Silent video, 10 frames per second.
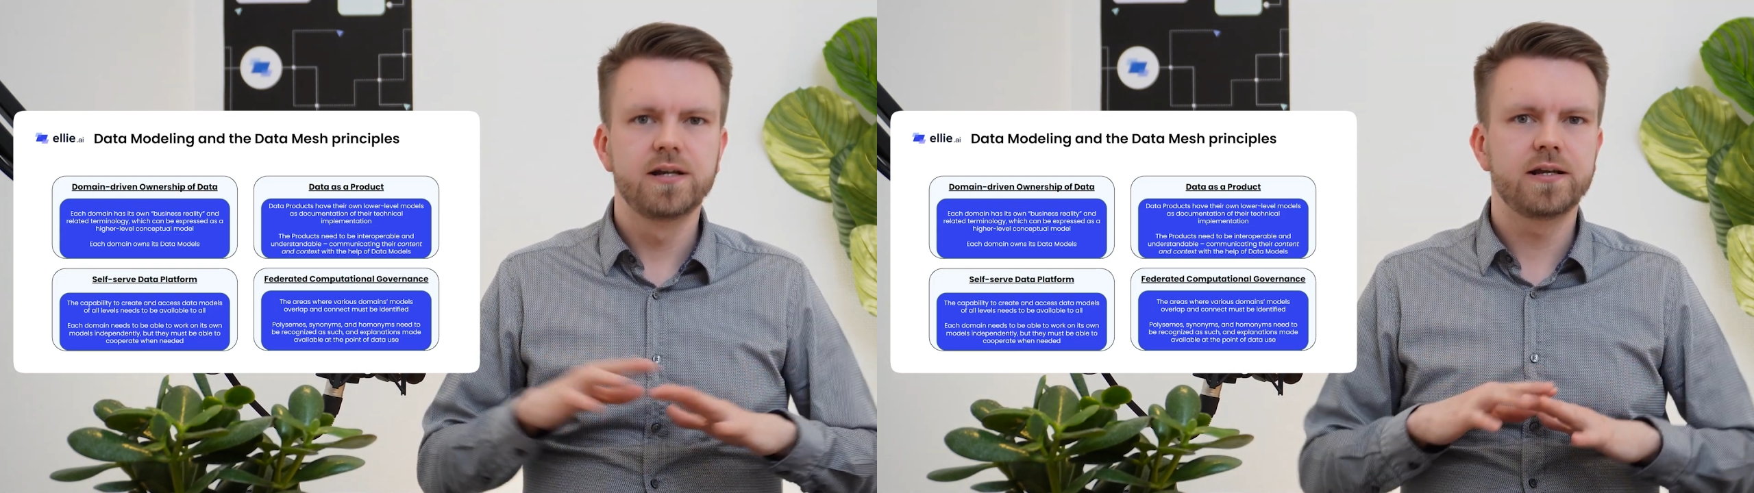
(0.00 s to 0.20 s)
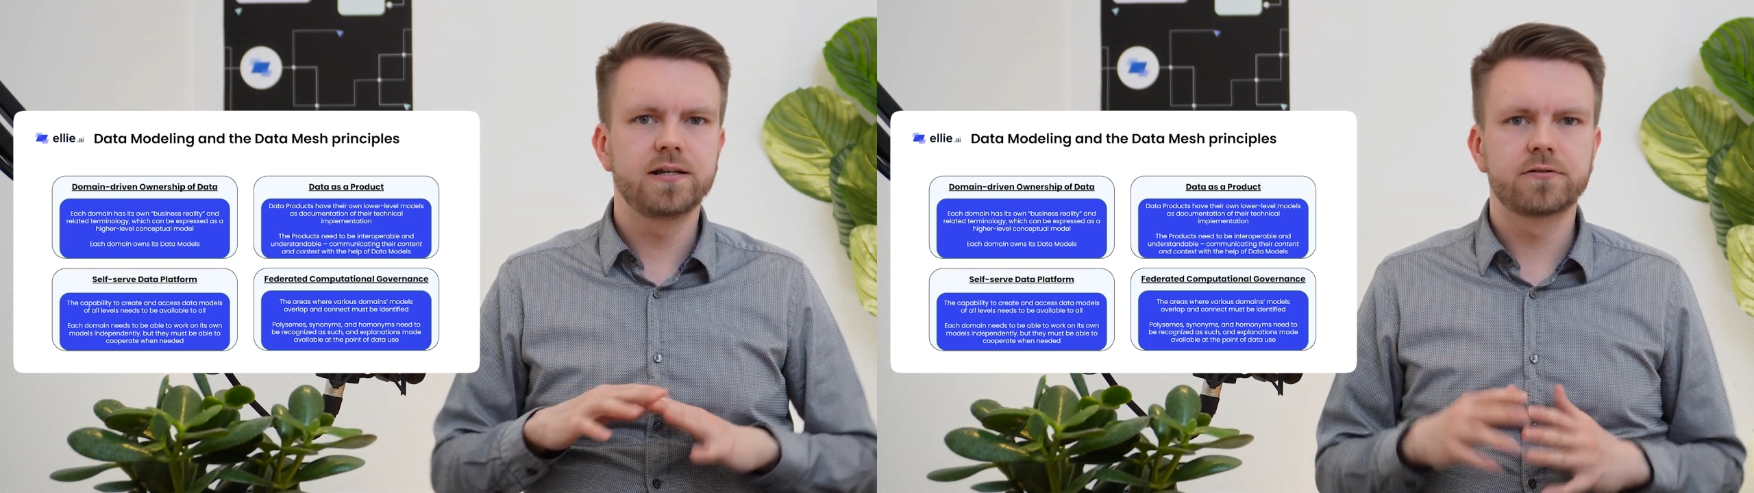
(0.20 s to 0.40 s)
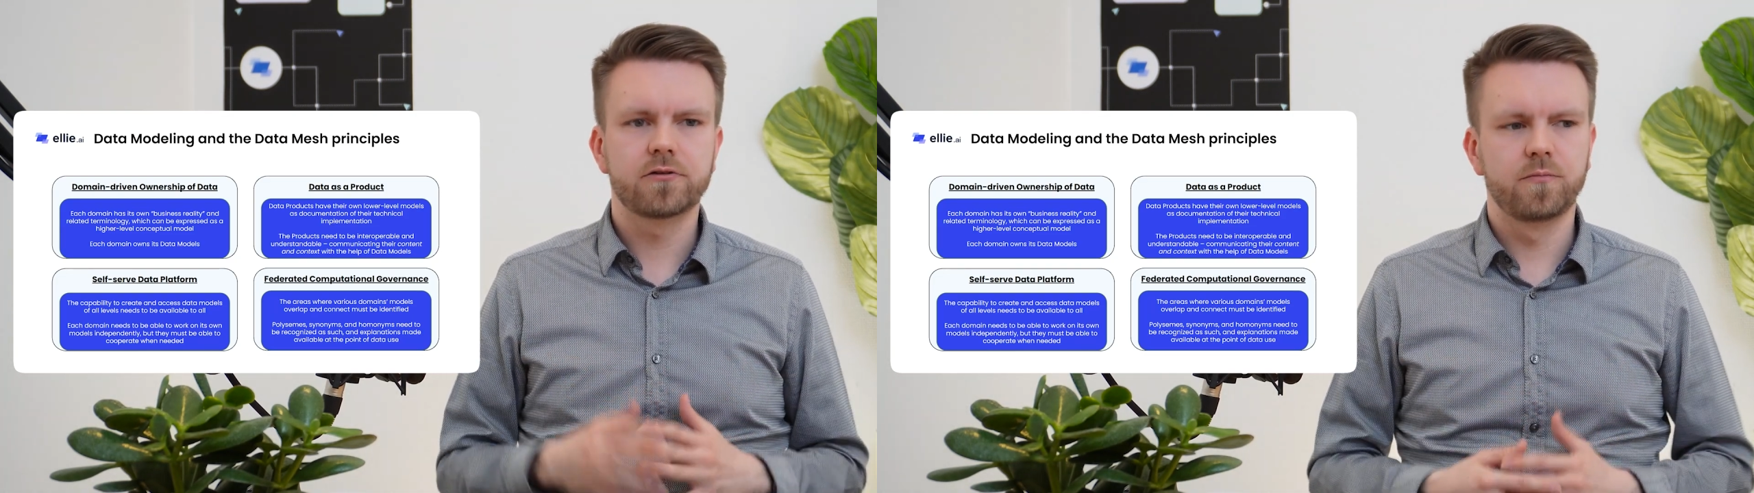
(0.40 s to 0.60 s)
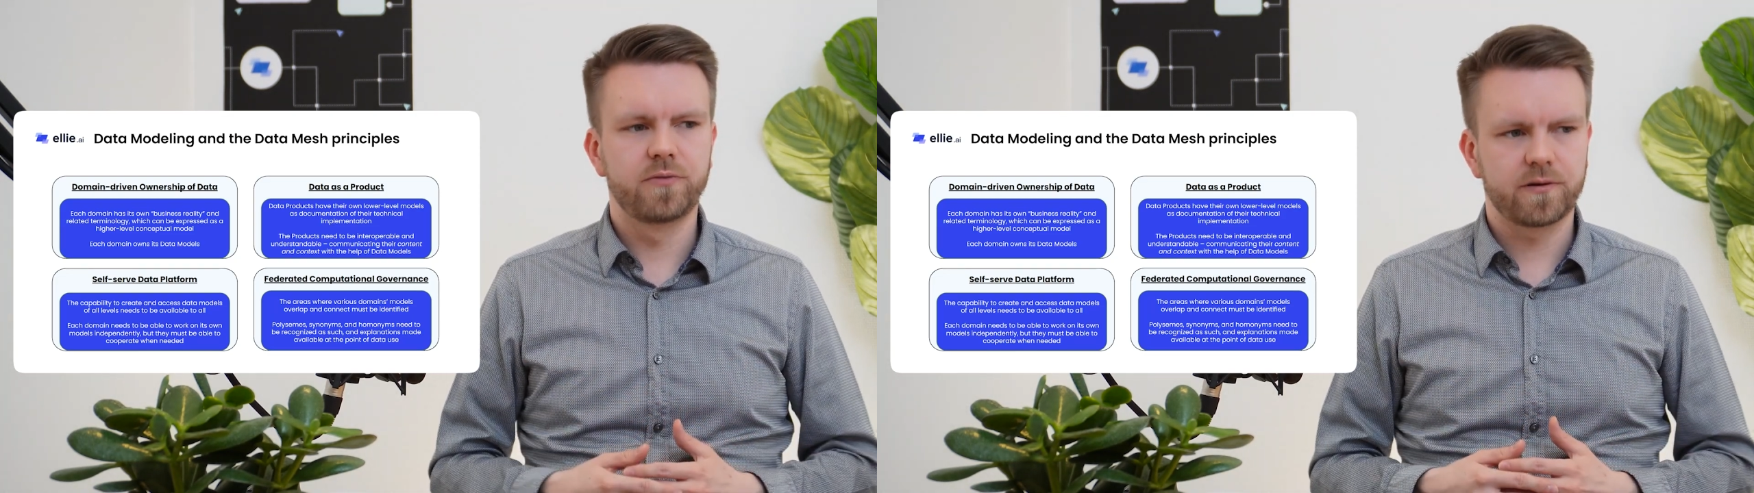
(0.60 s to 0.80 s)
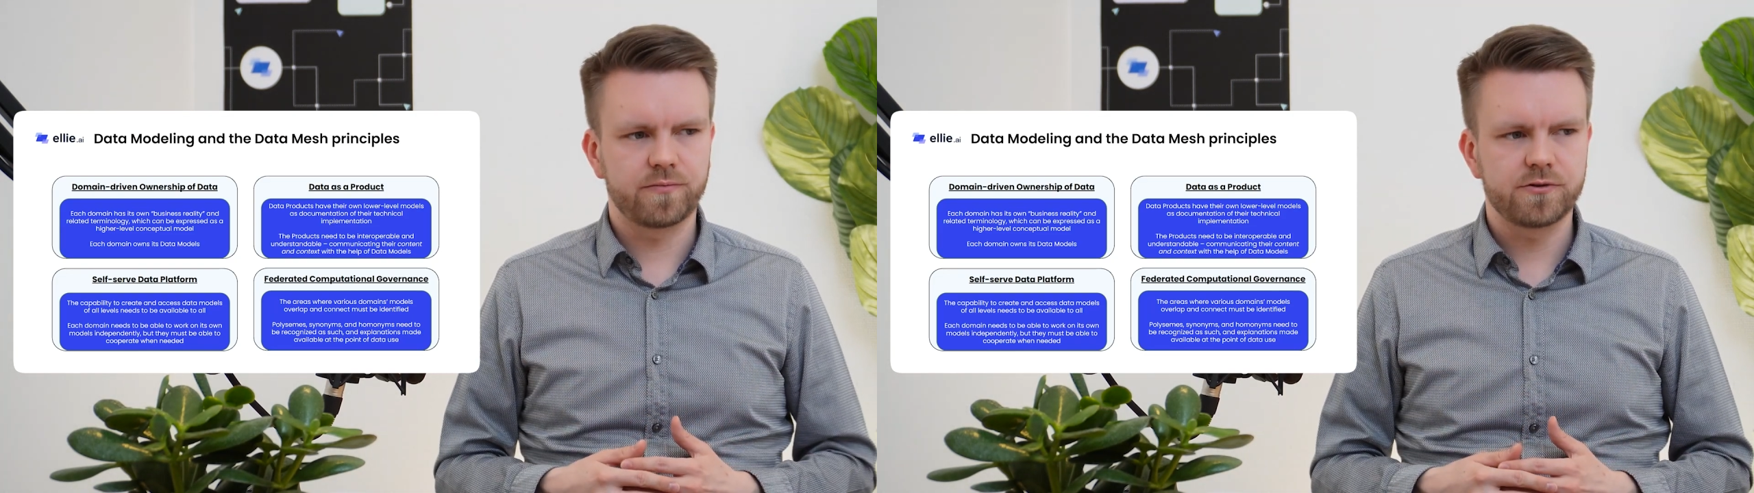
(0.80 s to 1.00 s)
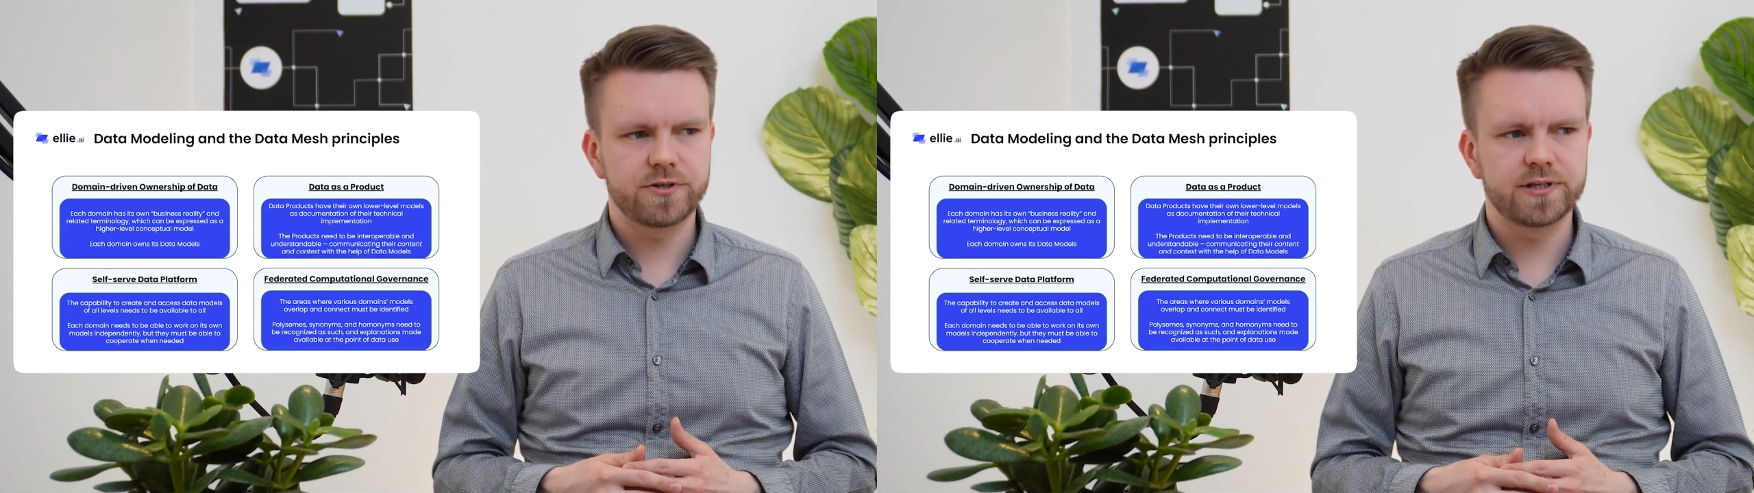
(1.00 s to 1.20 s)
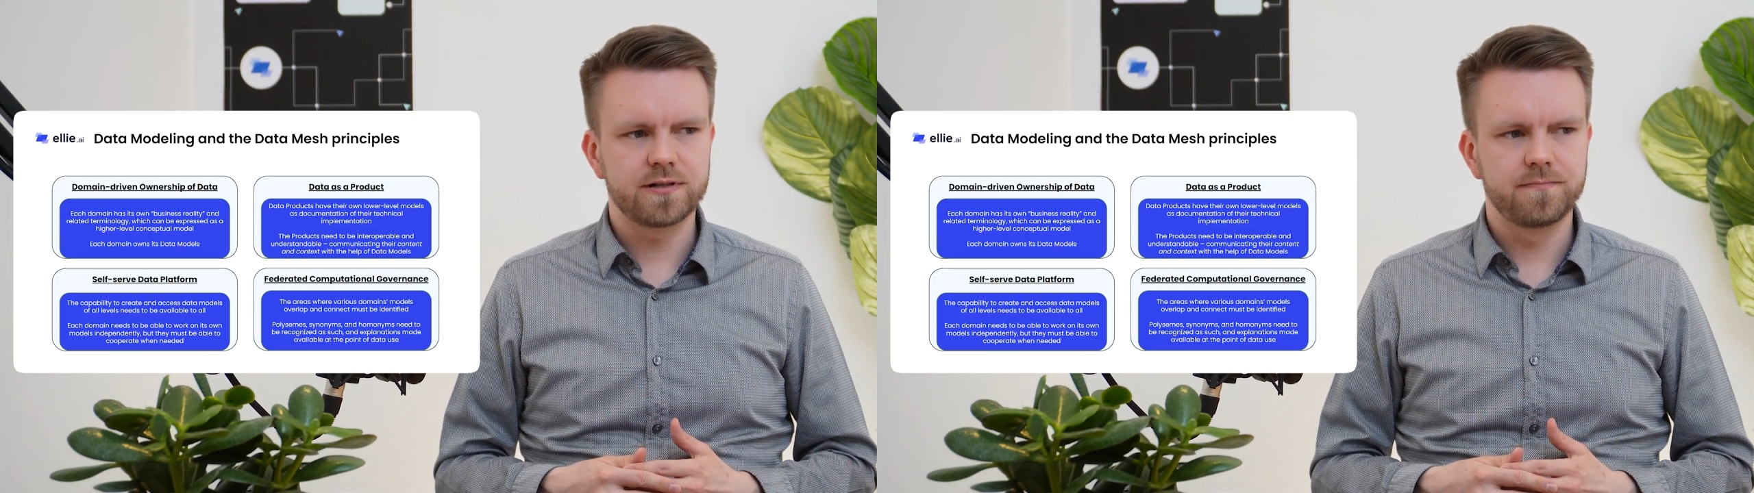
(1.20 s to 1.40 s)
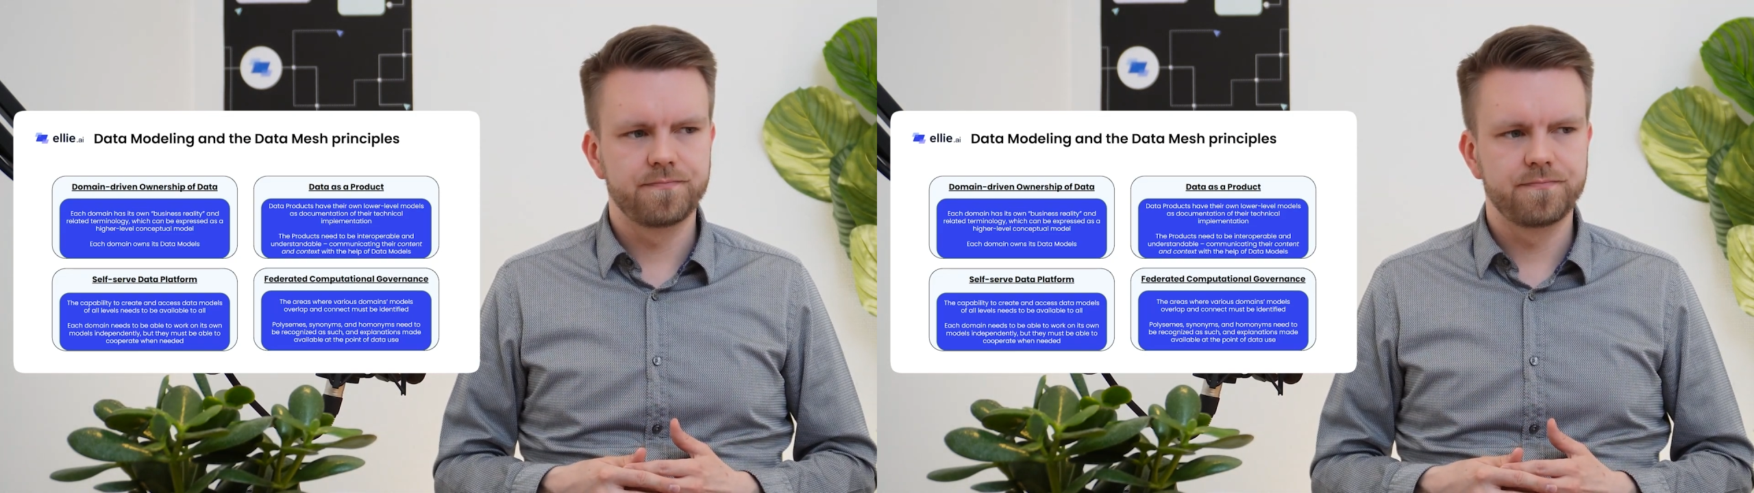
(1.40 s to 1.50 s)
interoperable still.